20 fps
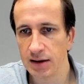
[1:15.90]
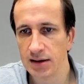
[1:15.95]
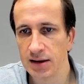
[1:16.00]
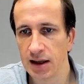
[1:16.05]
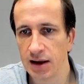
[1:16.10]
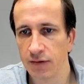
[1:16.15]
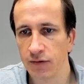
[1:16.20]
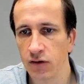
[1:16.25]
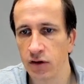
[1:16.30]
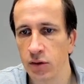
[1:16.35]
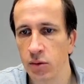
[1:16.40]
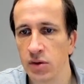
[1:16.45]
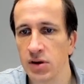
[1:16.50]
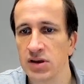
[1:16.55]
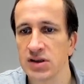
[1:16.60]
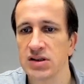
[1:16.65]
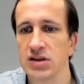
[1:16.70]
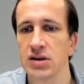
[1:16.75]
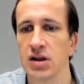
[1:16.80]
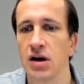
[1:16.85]
Therefore, we'll
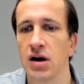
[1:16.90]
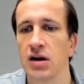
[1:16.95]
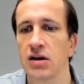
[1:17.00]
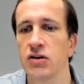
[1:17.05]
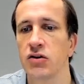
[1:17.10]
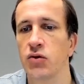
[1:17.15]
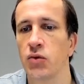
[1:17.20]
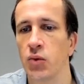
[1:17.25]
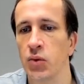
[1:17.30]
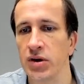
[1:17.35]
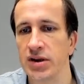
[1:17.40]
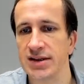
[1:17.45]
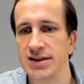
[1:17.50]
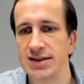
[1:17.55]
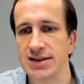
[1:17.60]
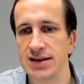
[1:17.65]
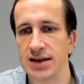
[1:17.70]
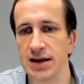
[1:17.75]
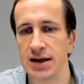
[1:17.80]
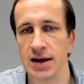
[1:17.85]
start with
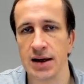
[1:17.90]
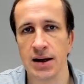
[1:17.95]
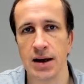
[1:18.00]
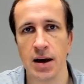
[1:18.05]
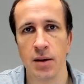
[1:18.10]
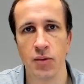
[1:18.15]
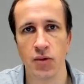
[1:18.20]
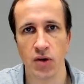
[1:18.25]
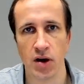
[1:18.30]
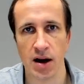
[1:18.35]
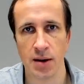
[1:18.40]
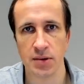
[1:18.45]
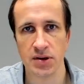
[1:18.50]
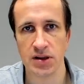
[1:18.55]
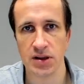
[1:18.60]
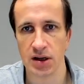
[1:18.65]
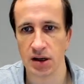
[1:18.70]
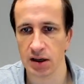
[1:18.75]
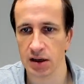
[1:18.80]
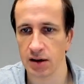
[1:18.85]
a
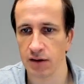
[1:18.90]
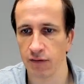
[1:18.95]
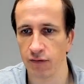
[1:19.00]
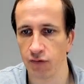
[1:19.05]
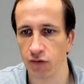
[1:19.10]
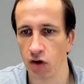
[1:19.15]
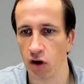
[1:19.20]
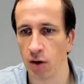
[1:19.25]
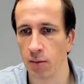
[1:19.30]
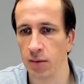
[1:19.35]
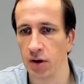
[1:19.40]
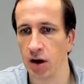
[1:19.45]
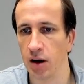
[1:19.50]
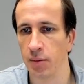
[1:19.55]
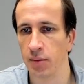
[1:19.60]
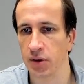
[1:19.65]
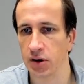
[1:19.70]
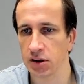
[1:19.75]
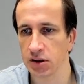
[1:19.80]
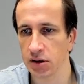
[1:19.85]
parameter from a
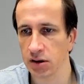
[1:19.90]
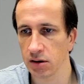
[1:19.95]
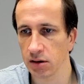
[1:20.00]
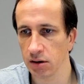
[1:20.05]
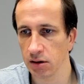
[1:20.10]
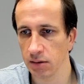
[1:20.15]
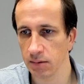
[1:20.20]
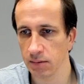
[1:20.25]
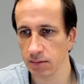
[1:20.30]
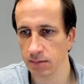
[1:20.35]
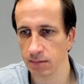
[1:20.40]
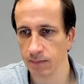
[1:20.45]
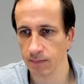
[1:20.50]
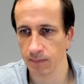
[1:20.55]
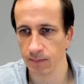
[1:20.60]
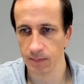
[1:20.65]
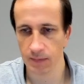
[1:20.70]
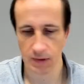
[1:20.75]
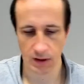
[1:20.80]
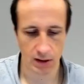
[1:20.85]
protocol.
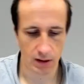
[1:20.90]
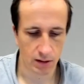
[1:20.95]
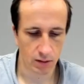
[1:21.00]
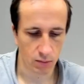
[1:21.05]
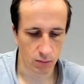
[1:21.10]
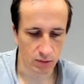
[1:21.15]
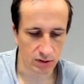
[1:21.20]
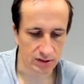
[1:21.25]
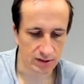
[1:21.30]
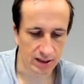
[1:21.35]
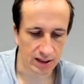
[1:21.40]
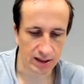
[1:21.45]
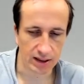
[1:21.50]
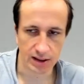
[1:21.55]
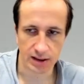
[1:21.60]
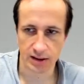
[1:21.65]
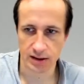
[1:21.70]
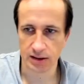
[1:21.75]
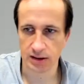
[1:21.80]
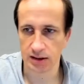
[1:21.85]
We'll
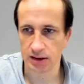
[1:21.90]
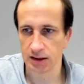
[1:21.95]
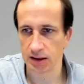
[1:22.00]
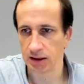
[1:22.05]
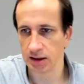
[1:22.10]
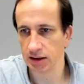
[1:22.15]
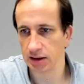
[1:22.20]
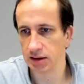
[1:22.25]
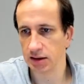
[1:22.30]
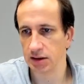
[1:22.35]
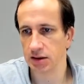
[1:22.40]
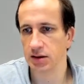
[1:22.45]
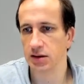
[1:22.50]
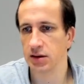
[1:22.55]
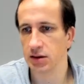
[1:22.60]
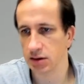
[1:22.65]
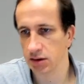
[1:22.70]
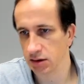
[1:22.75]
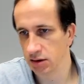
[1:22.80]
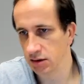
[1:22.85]
take
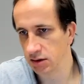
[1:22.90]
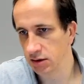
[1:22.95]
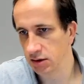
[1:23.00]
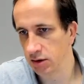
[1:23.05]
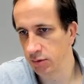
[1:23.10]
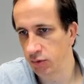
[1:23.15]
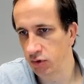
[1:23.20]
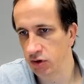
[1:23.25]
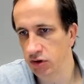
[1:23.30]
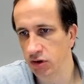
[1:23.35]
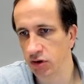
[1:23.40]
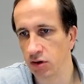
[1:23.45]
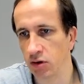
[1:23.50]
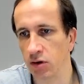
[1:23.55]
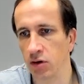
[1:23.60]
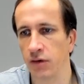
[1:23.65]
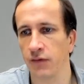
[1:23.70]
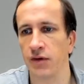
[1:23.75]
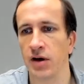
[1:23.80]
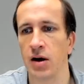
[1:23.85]
the
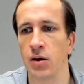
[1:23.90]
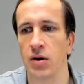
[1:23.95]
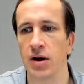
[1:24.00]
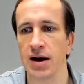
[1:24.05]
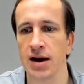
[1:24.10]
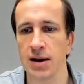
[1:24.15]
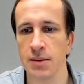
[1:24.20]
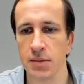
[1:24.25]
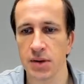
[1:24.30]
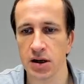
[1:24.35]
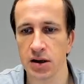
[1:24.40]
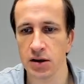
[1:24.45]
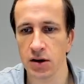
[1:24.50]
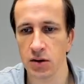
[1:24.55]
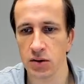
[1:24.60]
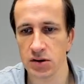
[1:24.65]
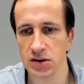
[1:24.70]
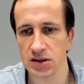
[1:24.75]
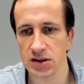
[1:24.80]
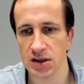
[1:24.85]
protocol of our Nimbra
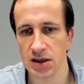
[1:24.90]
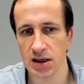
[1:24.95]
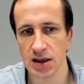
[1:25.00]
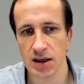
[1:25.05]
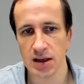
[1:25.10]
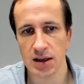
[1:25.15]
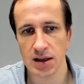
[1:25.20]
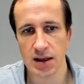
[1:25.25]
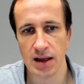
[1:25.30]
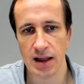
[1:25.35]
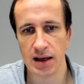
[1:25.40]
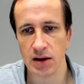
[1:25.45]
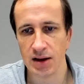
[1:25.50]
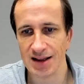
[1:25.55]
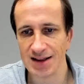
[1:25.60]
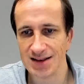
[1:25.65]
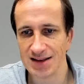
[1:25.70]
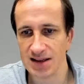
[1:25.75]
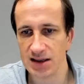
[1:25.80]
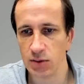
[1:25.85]
nodes. You
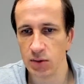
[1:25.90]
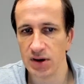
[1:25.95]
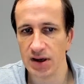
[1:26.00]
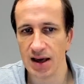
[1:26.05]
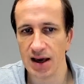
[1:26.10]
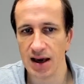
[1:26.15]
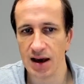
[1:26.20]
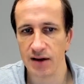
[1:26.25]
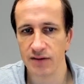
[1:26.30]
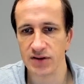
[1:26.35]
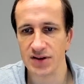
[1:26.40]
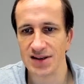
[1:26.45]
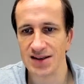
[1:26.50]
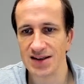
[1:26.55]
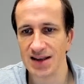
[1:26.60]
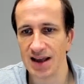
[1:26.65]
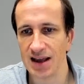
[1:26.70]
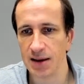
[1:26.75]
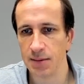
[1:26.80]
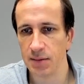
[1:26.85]
can see we have the
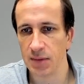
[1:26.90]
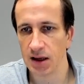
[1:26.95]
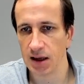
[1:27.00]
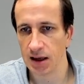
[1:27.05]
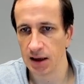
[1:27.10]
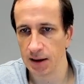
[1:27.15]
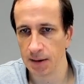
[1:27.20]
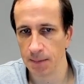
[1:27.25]
same